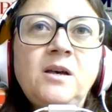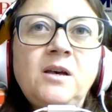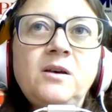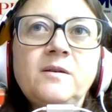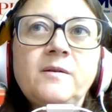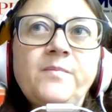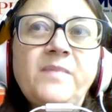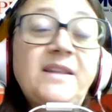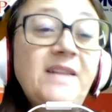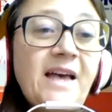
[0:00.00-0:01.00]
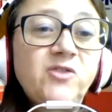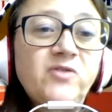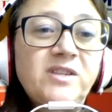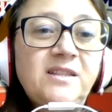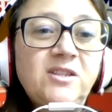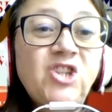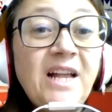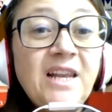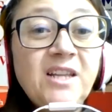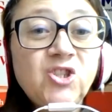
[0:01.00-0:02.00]
and address the
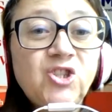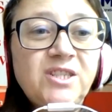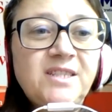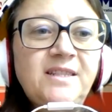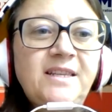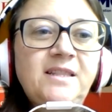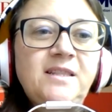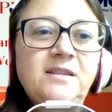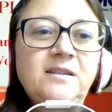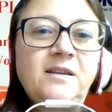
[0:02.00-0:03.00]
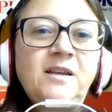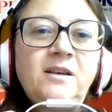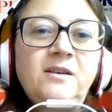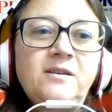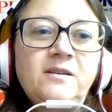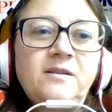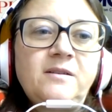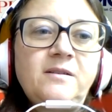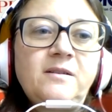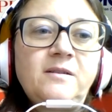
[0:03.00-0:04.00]
challenges that
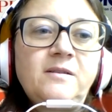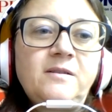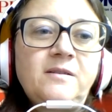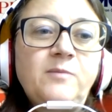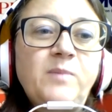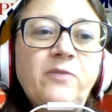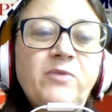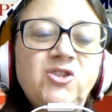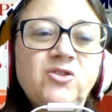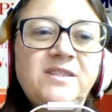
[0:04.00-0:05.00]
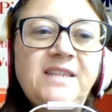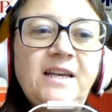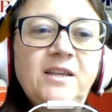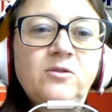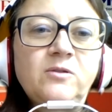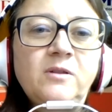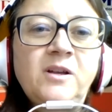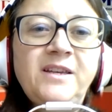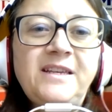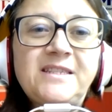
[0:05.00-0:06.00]
the migration cycle
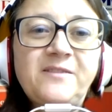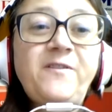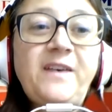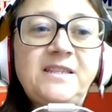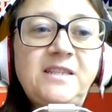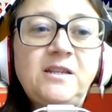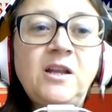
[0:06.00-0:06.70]
is facing